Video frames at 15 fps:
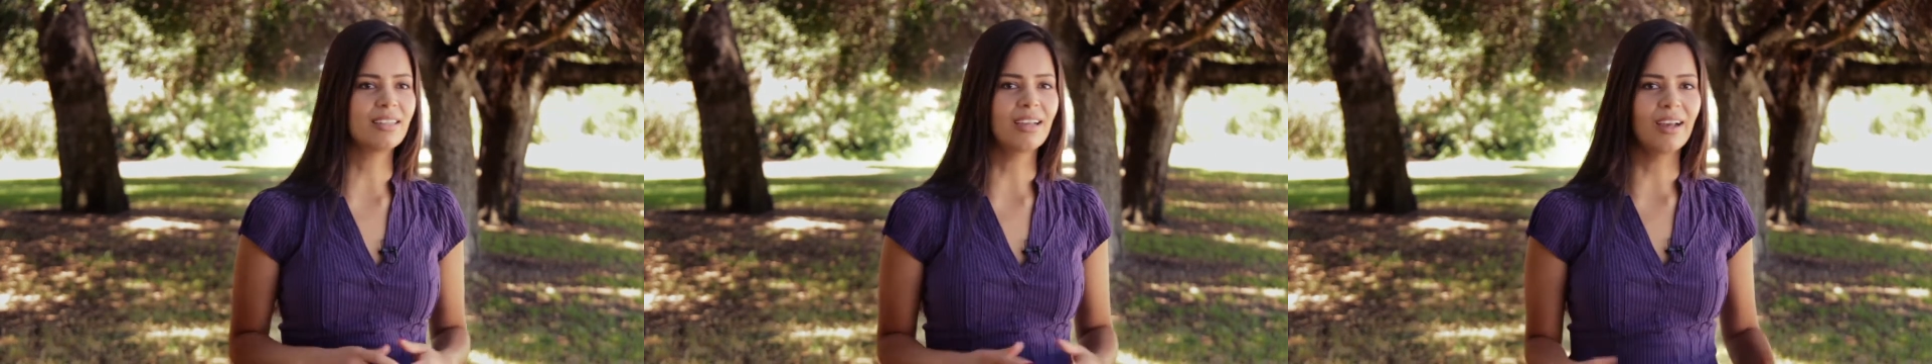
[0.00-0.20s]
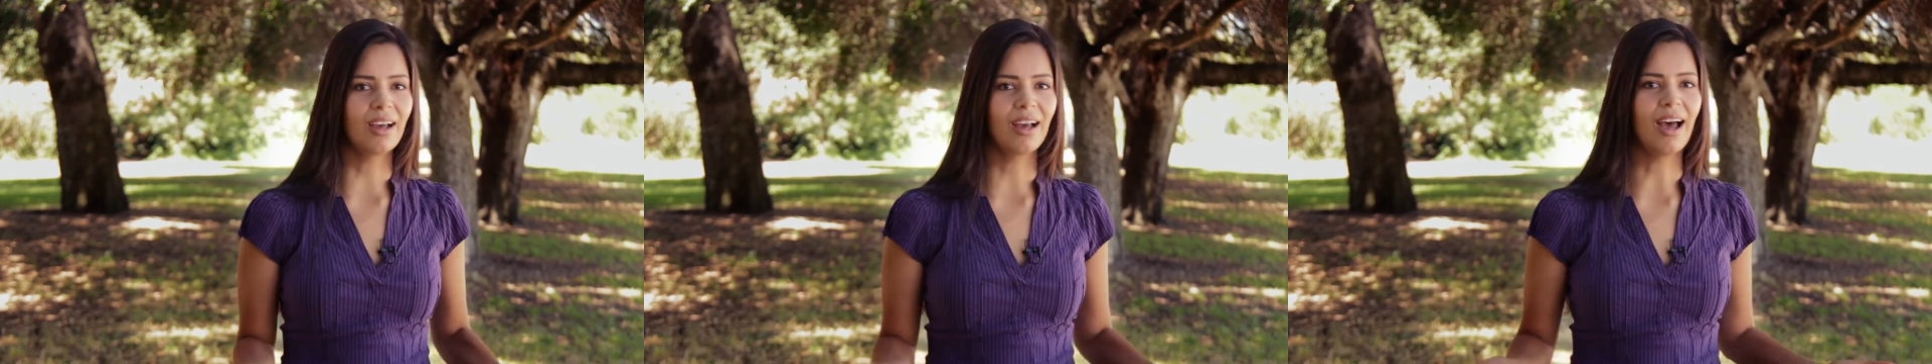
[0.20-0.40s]

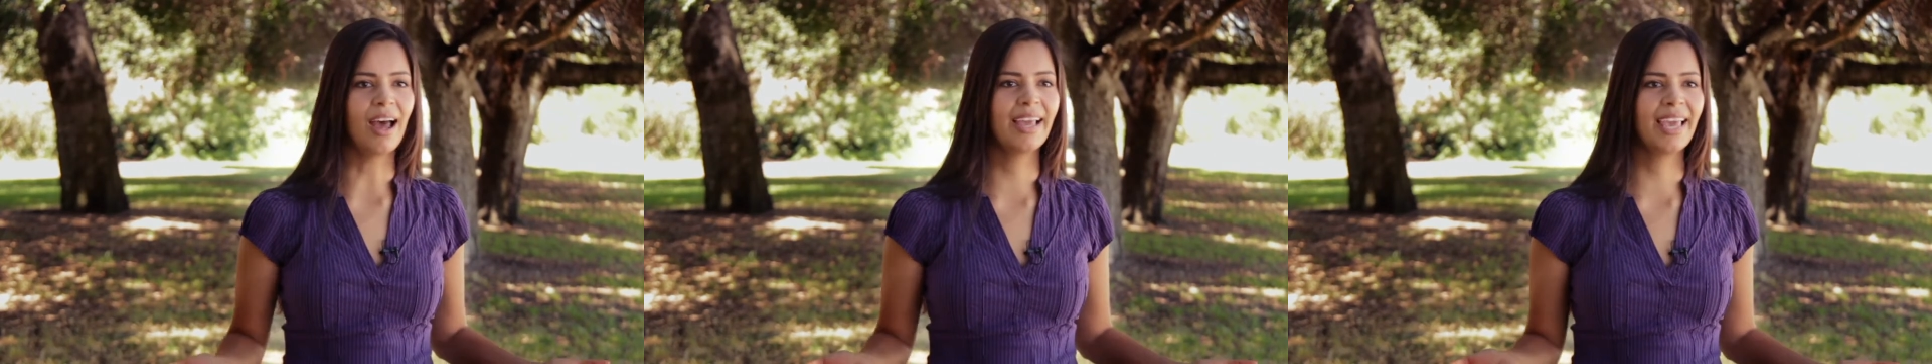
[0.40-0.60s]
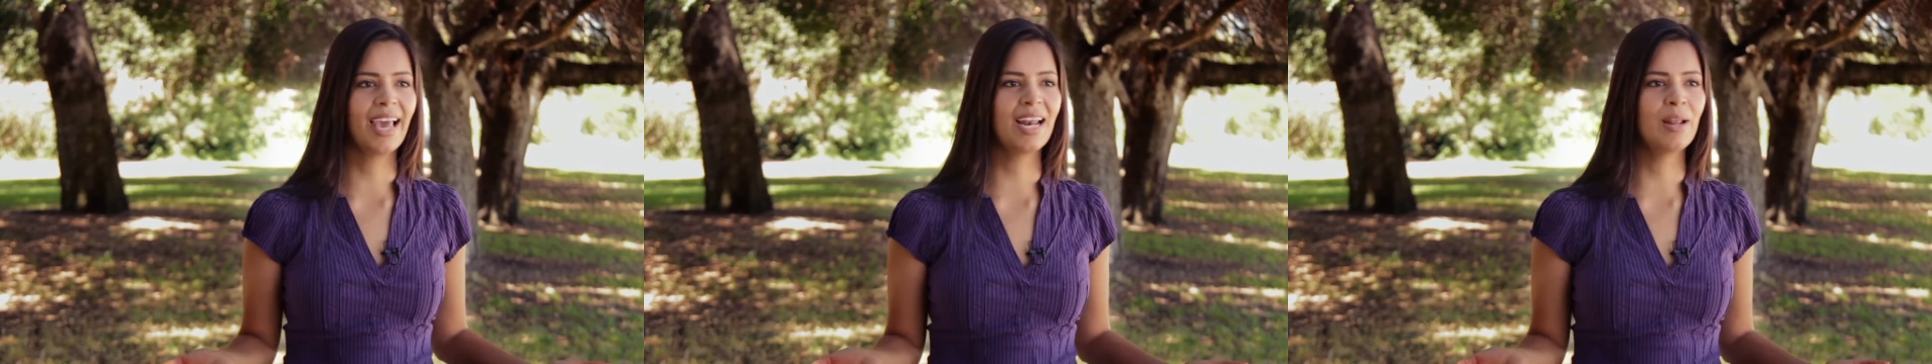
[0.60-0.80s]
and
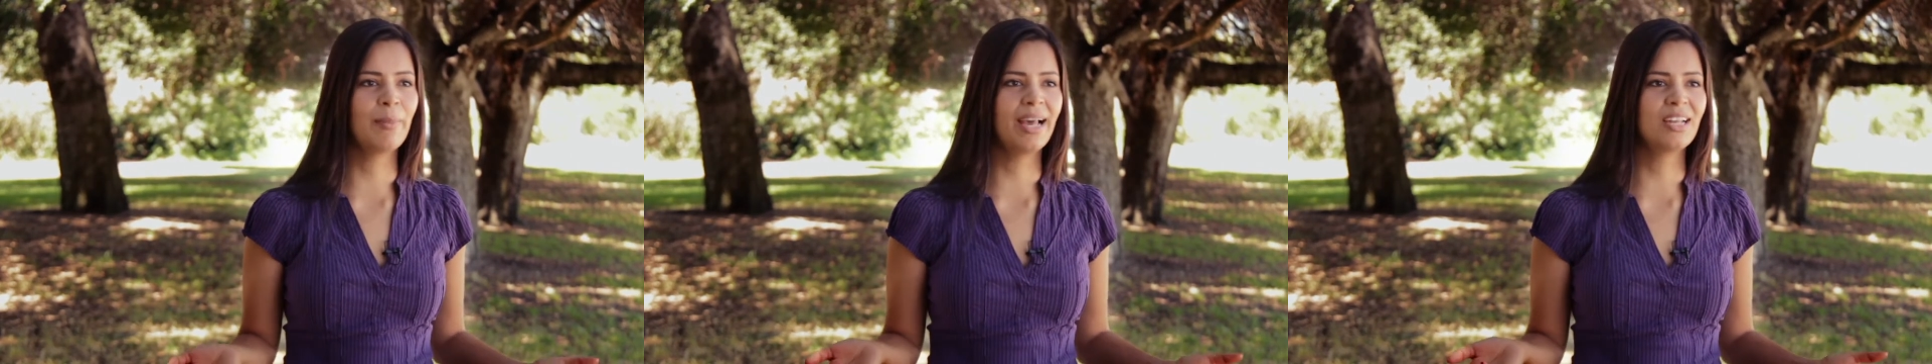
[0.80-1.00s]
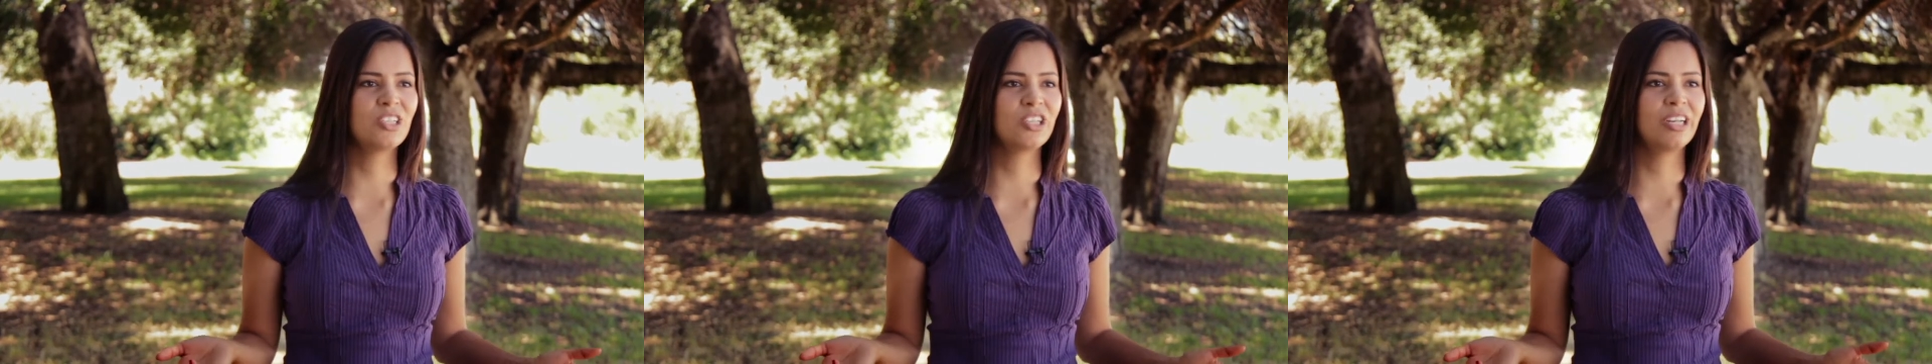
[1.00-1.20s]
I can't
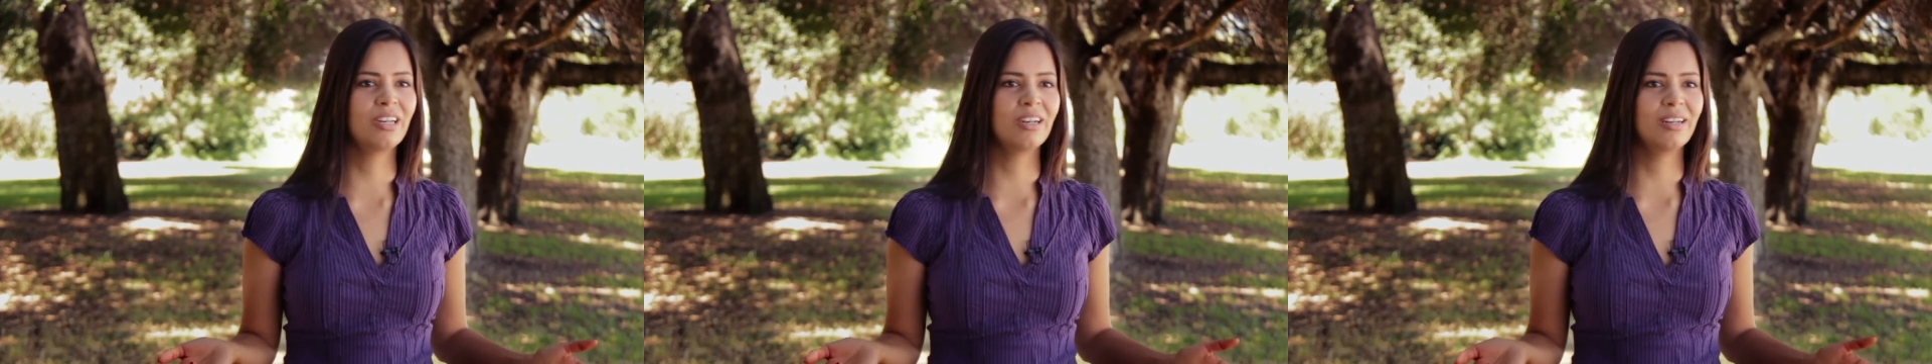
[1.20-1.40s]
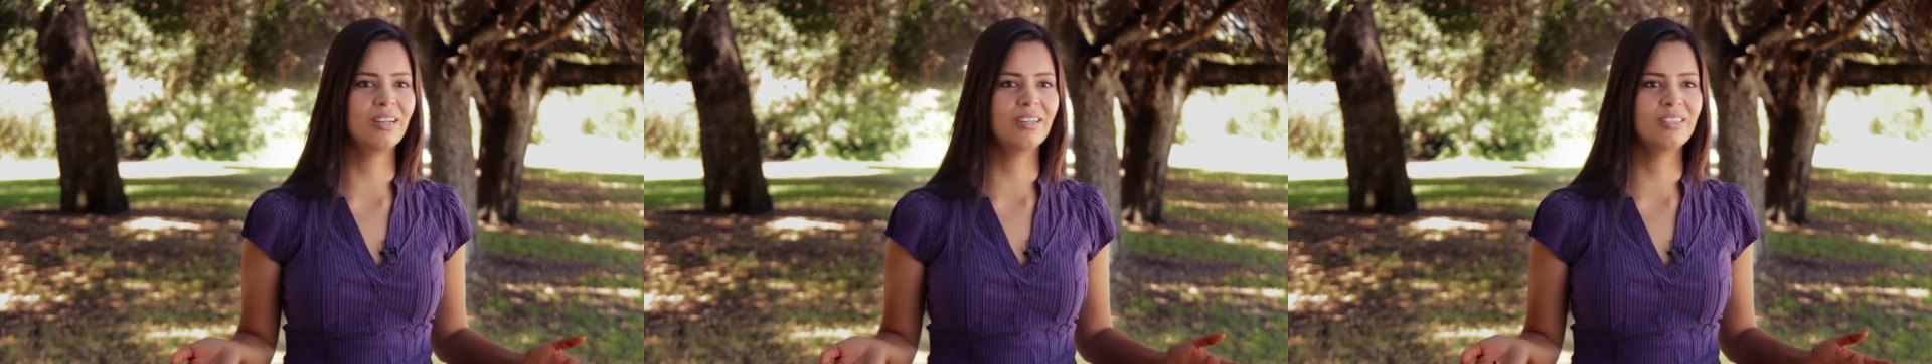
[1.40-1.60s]
imagine
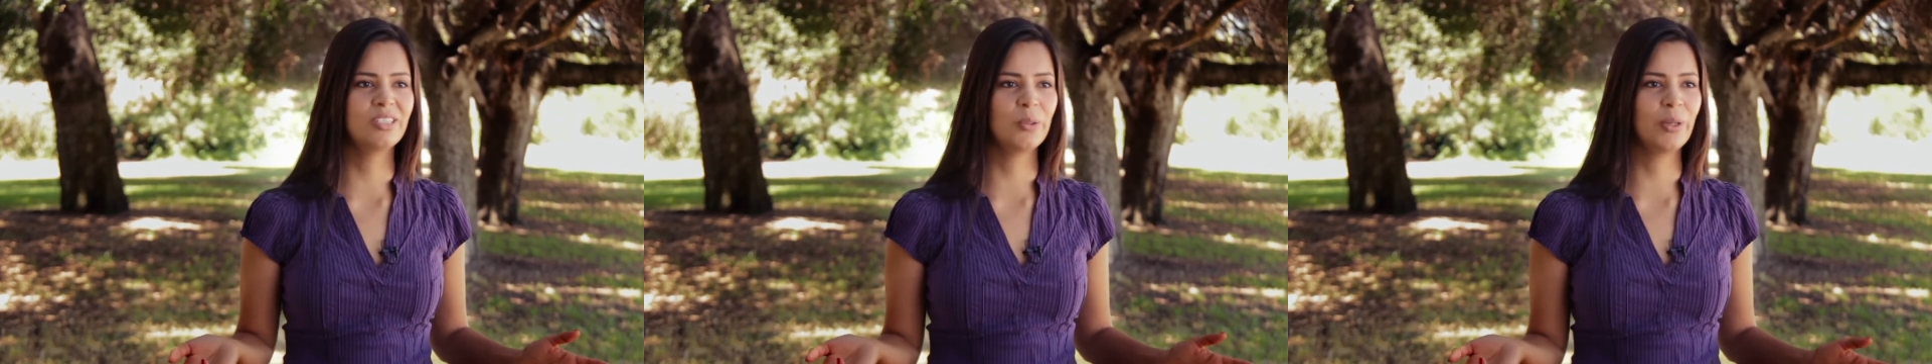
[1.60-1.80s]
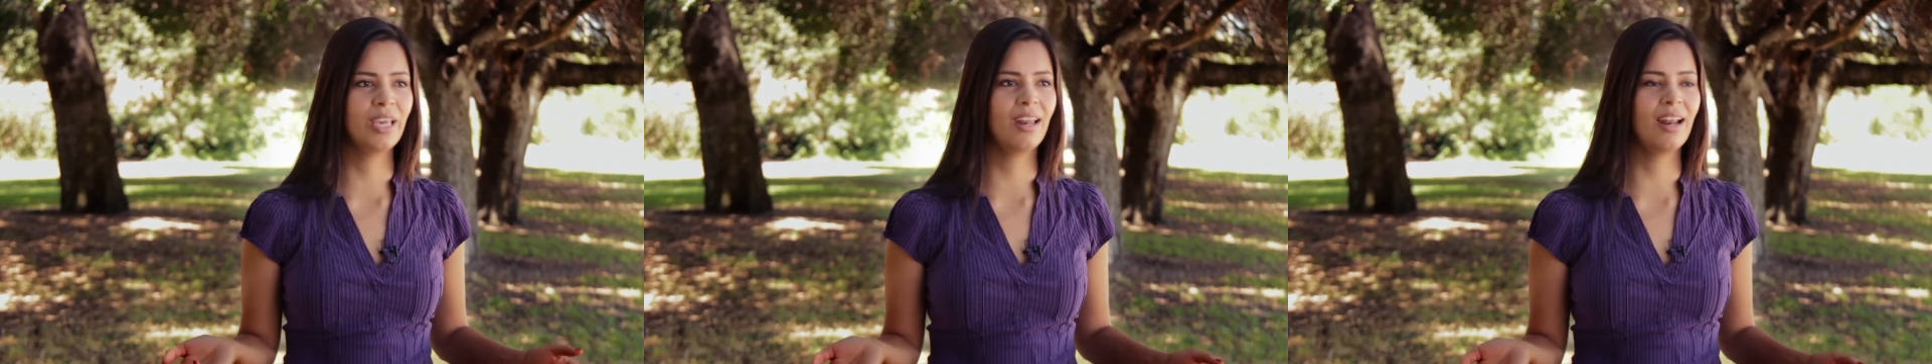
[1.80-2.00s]

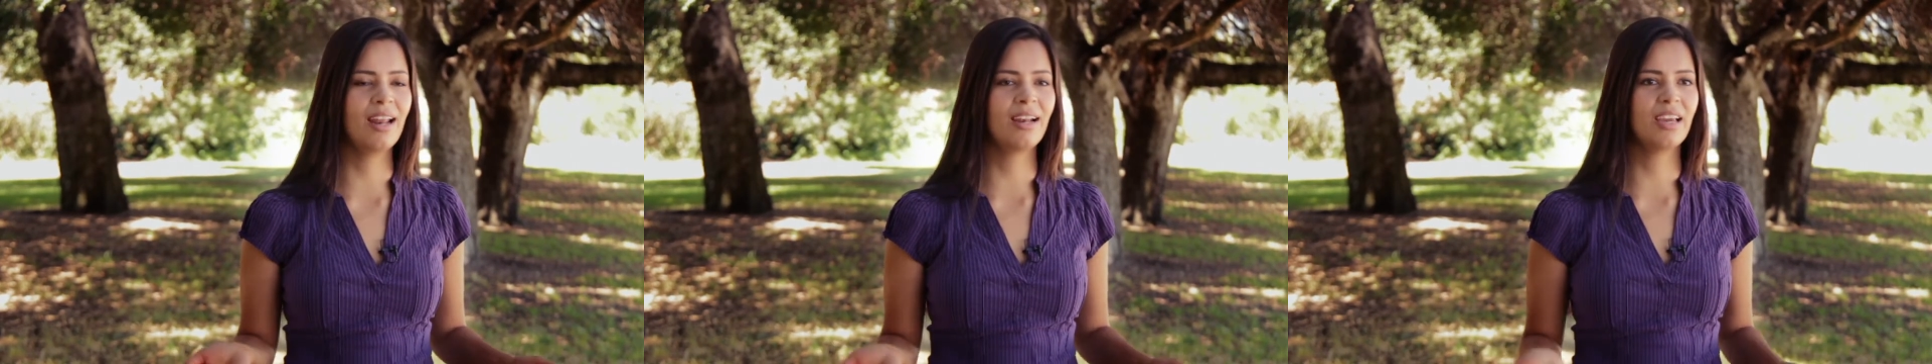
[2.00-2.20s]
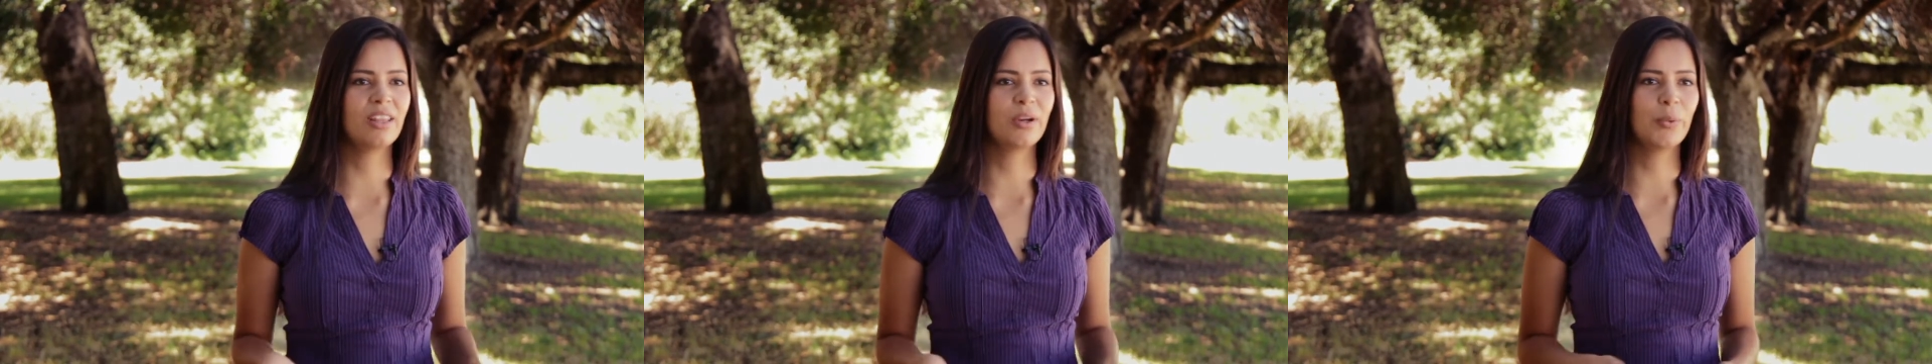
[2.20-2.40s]
doing it
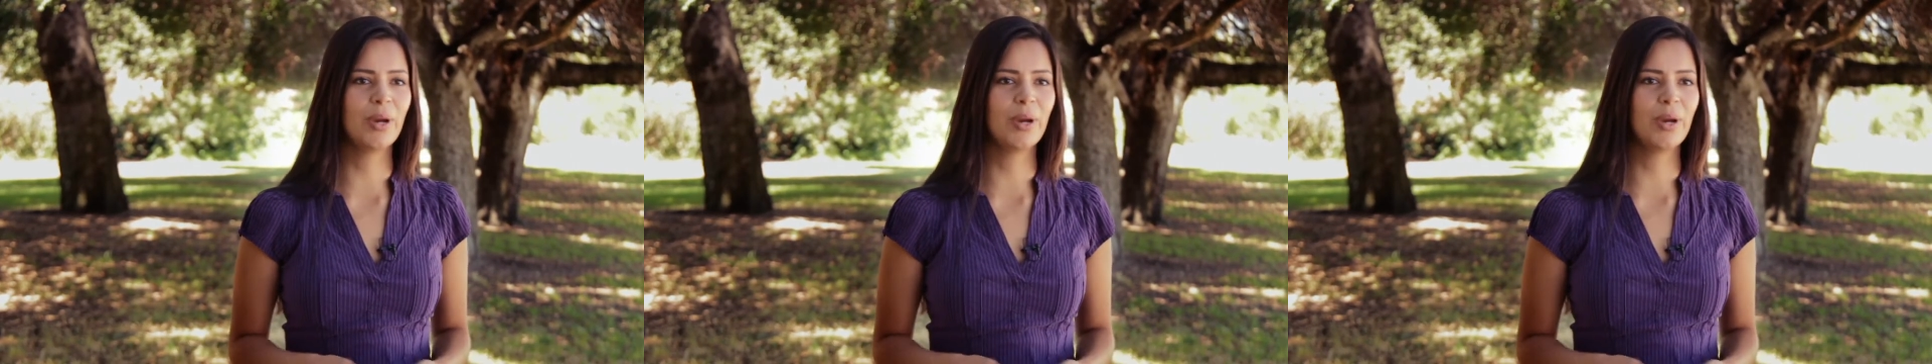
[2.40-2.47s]
any other